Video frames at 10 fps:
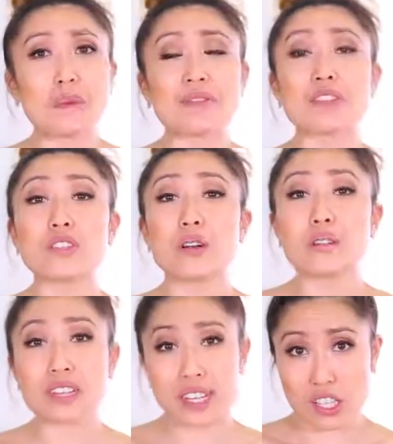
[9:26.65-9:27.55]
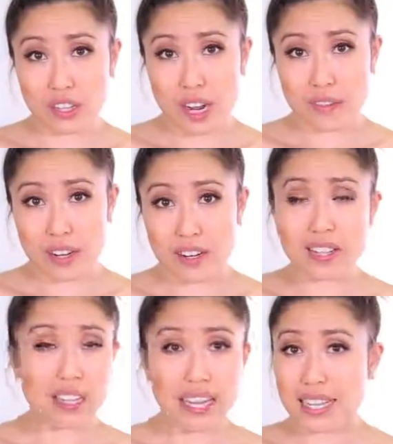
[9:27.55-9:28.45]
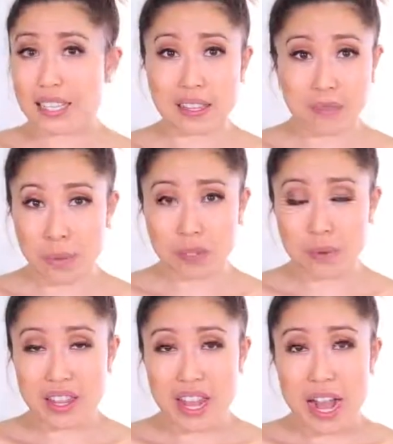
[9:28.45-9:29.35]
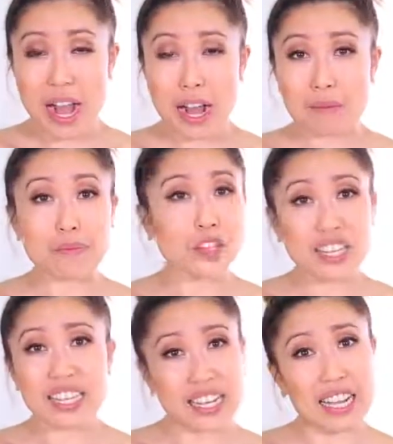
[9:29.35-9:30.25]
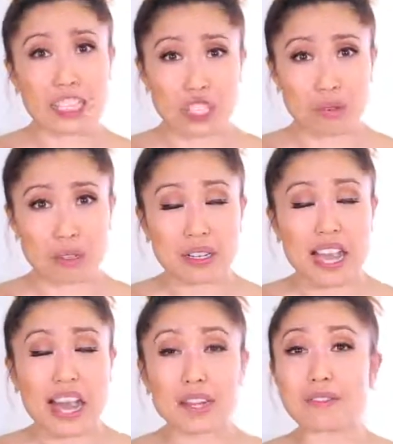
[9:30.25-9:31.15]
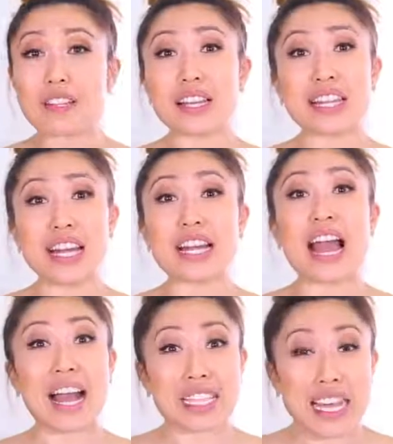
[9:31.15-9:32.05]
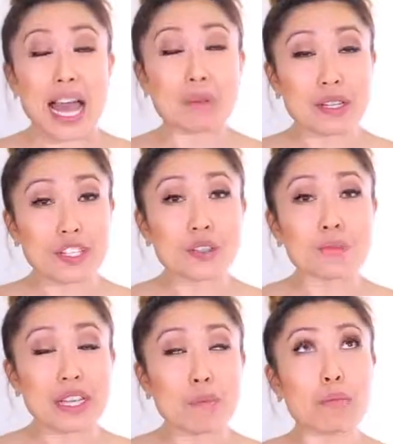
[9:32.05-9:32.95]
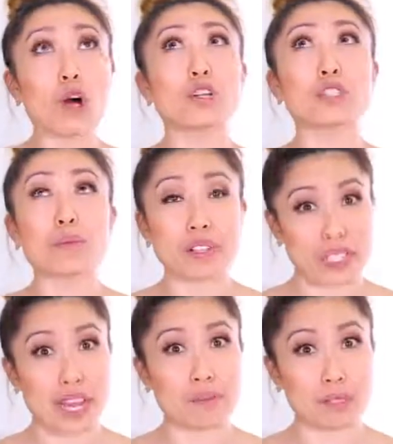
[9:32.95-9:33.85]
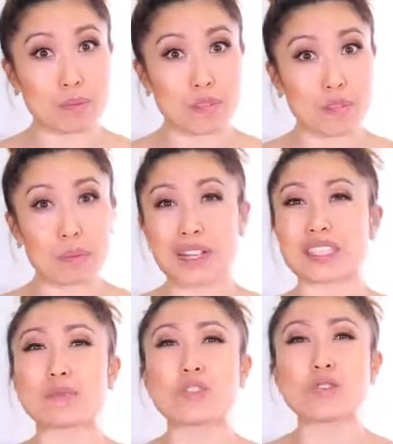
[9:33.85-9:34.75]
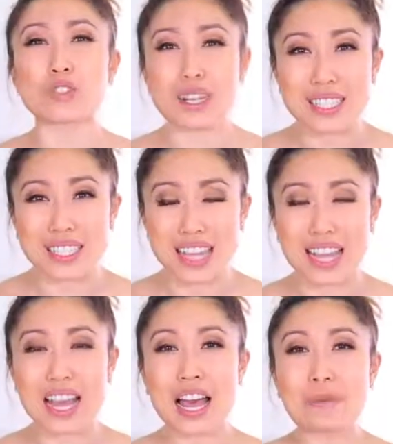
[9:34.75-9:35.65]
But if you don't look at their track record and the clients that they've worked with, um, you're gonna get kind of screwed. And I feel like that has happened to me multiple times before because I'm too trusting.